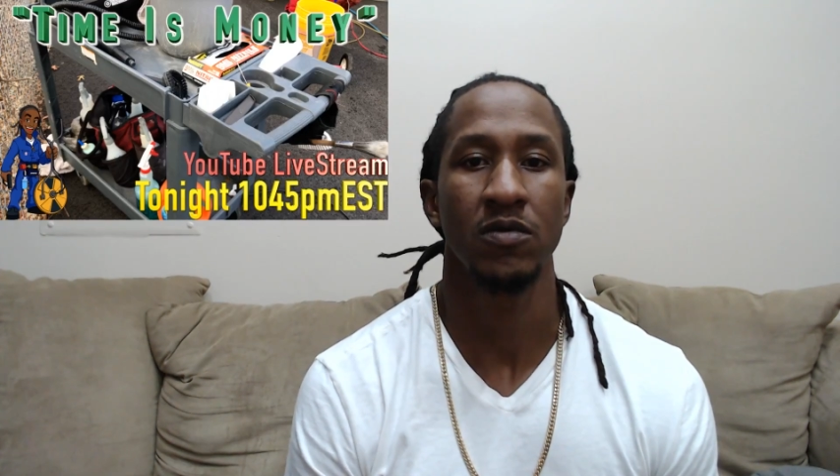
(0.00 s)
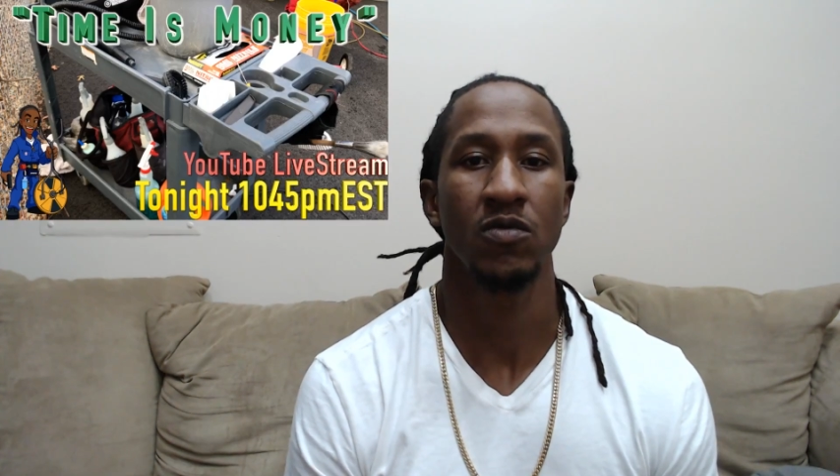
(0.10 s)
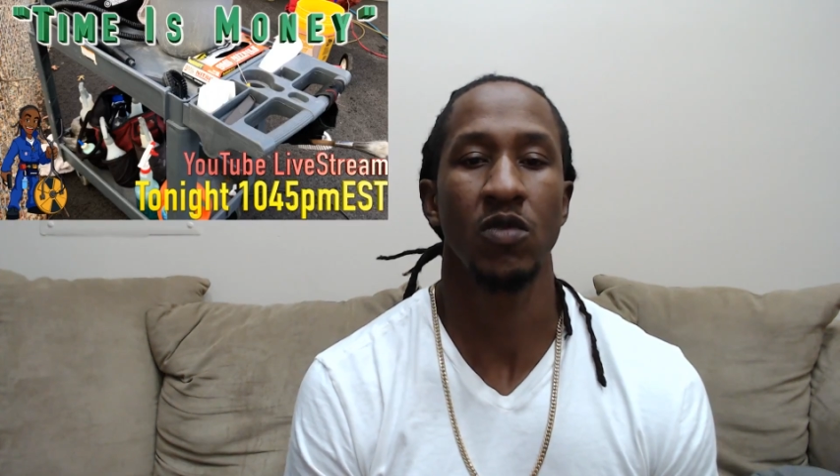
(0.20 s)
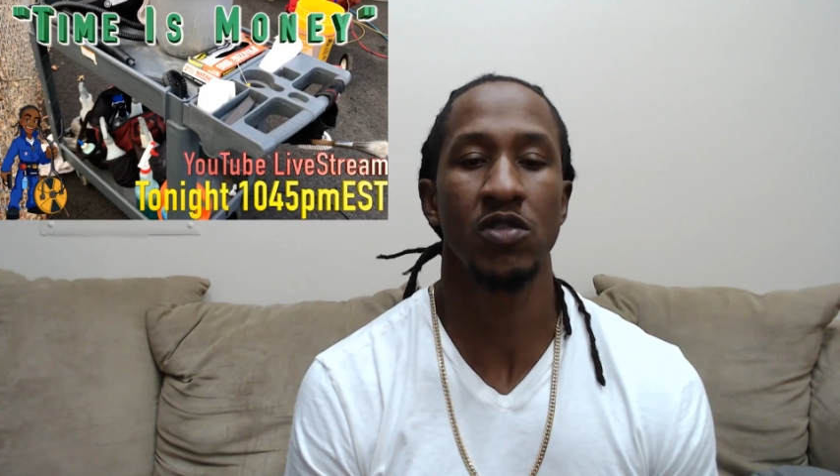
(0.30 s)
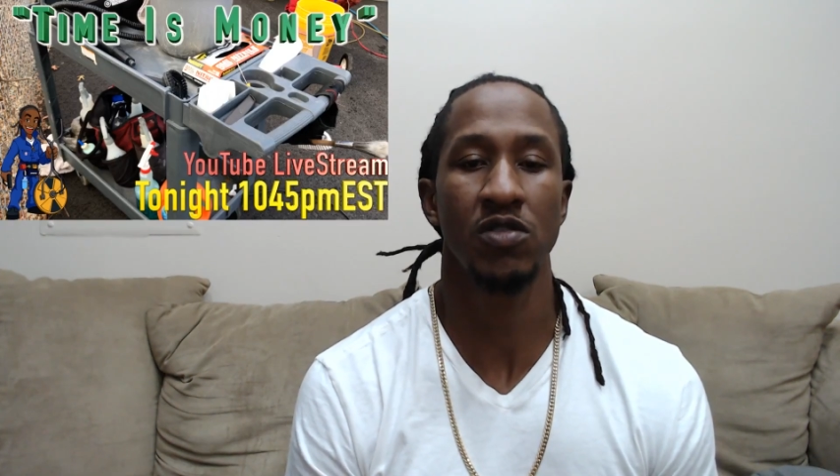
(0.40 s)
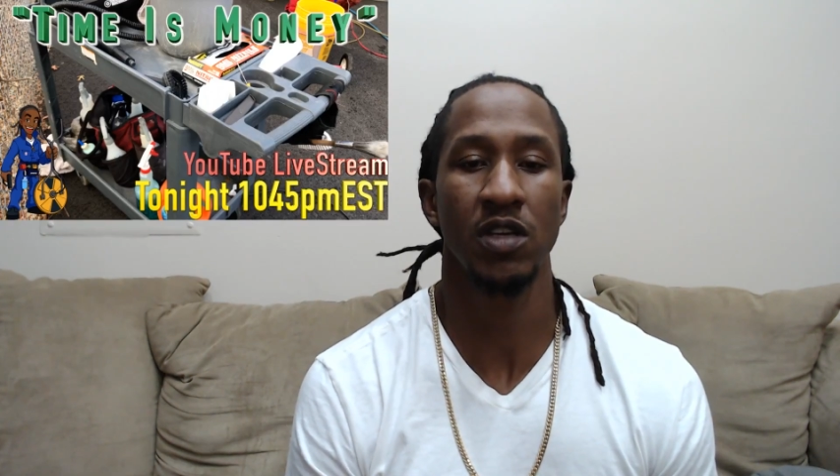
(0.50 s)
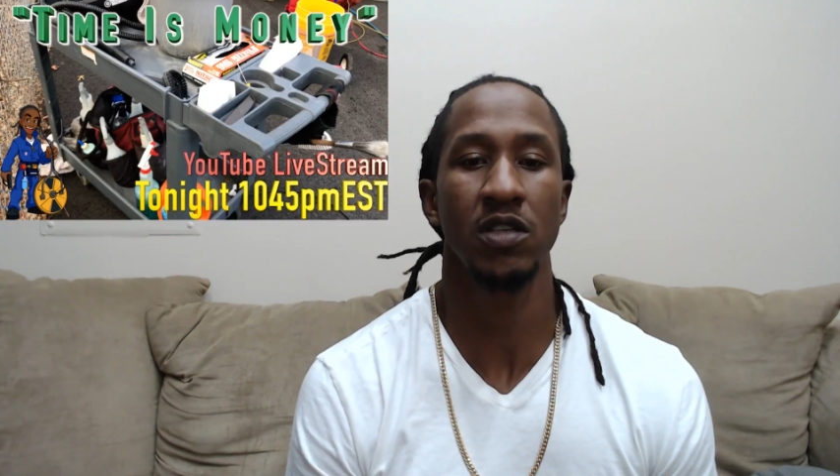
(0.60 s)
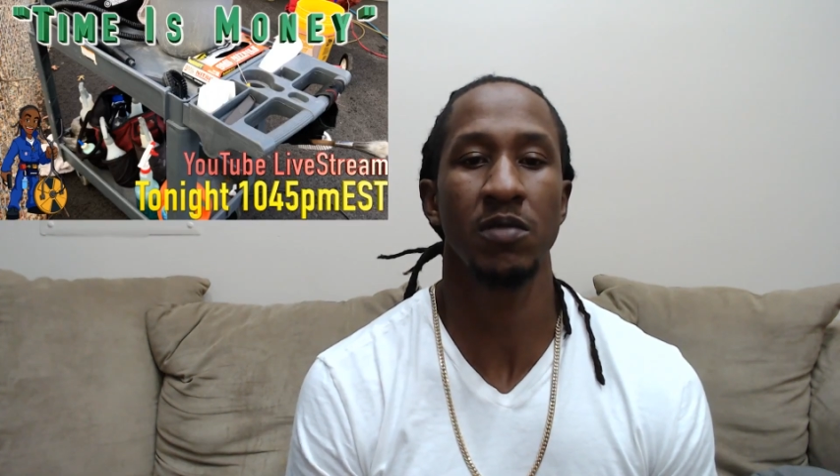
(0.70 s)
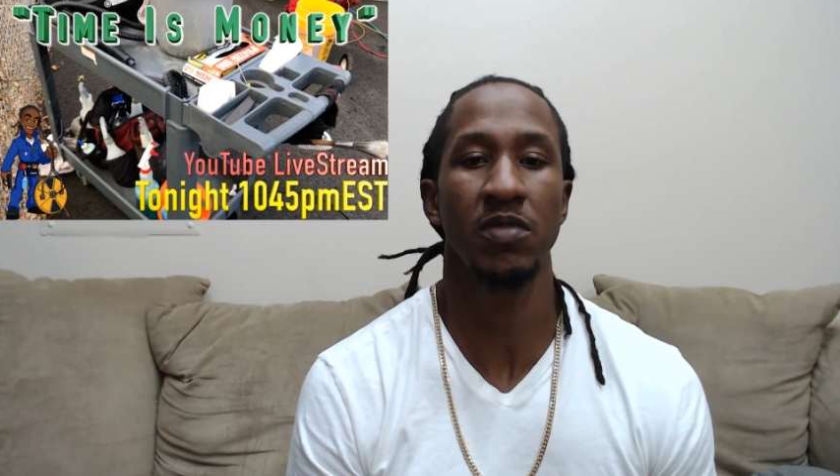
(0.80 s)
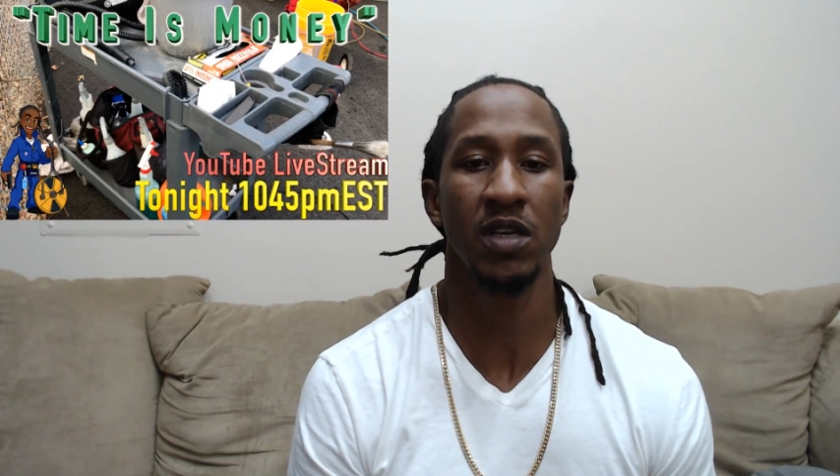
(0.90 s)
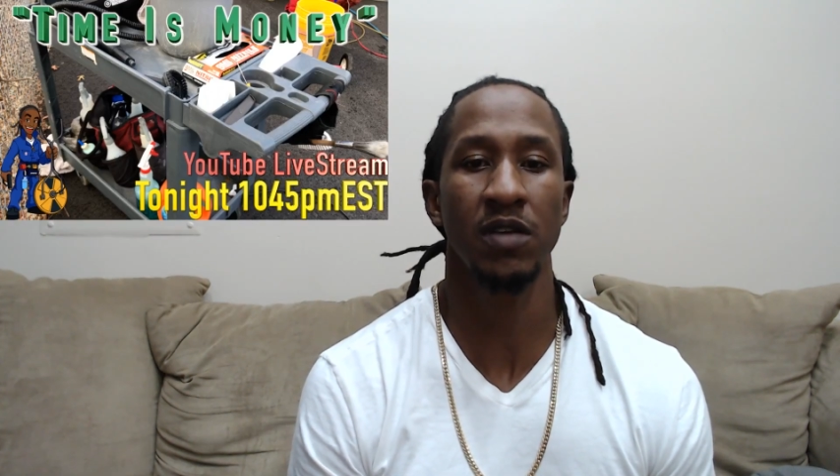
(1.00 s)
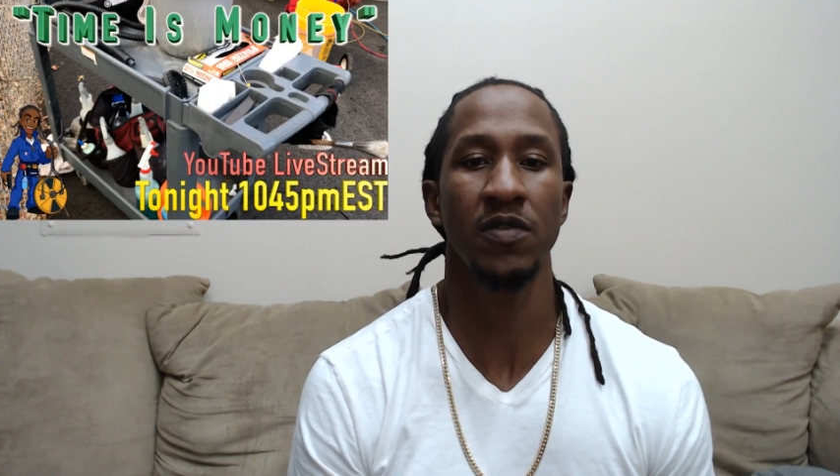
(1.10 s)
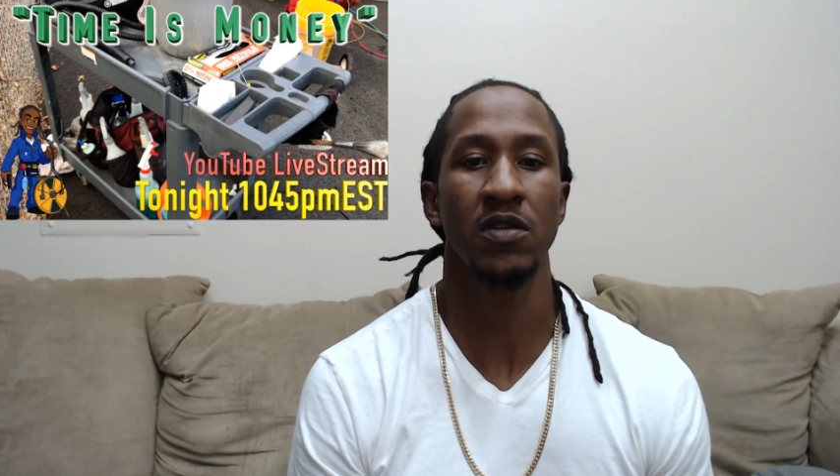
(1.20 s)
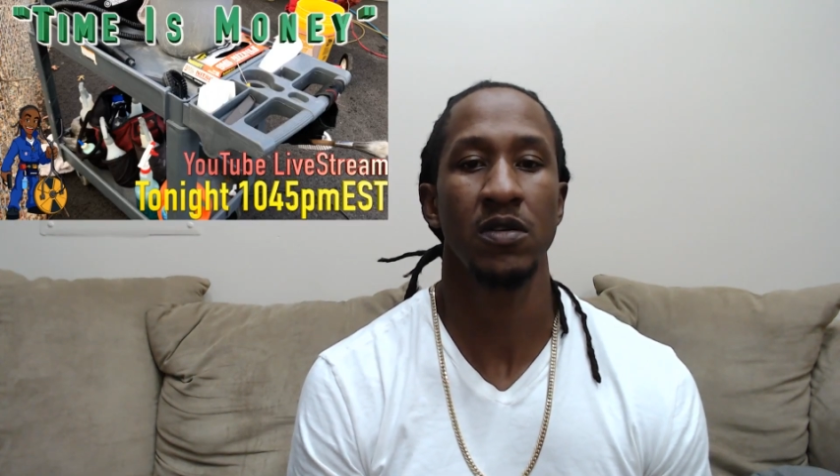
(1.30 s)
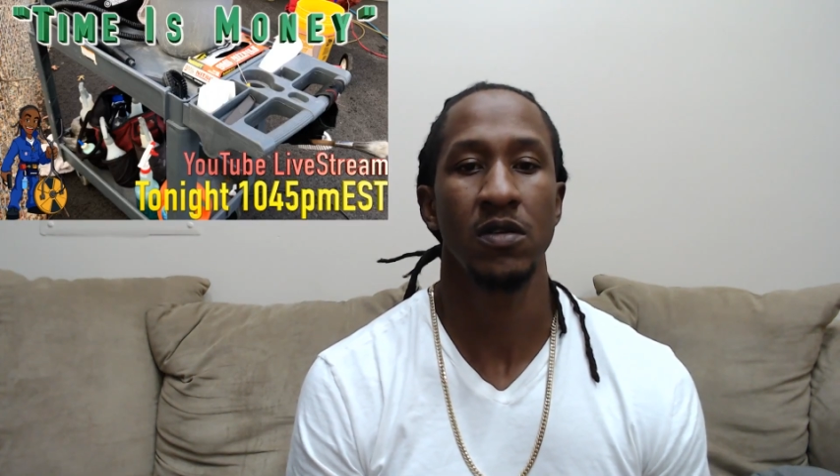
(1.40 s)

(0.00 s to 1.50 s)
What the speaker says: Once you see it to believe it,